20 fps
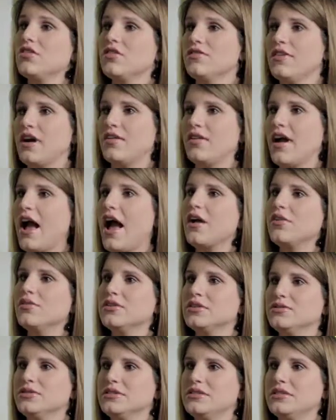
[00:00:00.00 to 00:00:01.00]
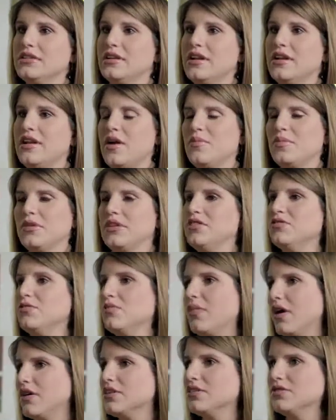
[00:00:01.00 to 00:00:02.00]
of Iraq, which was in, I believe,
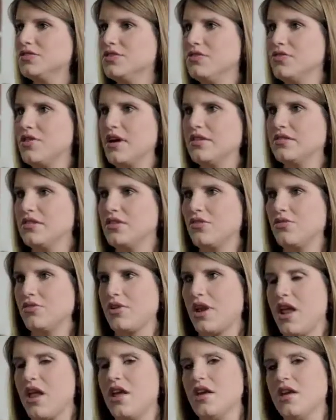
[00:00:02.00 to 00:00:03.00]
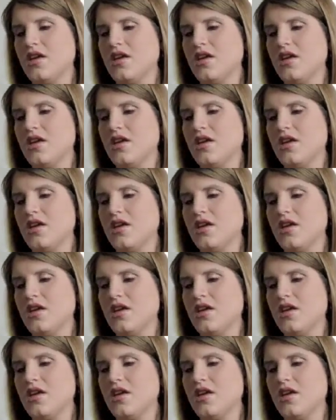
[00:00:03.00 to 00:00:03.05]
March of 2003.